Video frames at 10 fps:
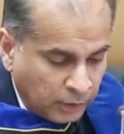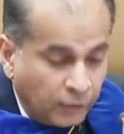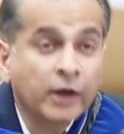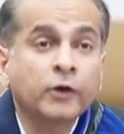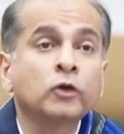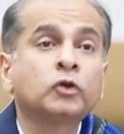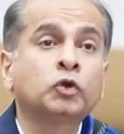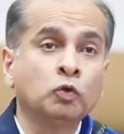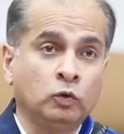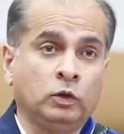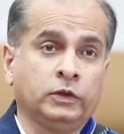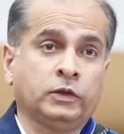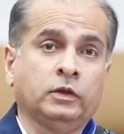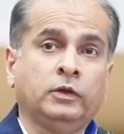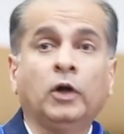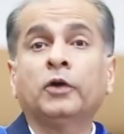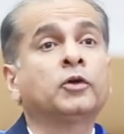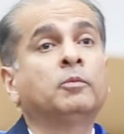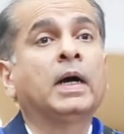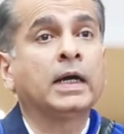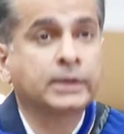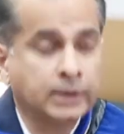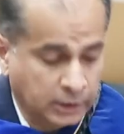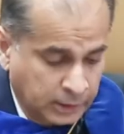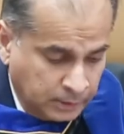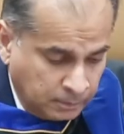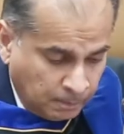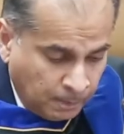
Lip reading: They are your tools, not your masters.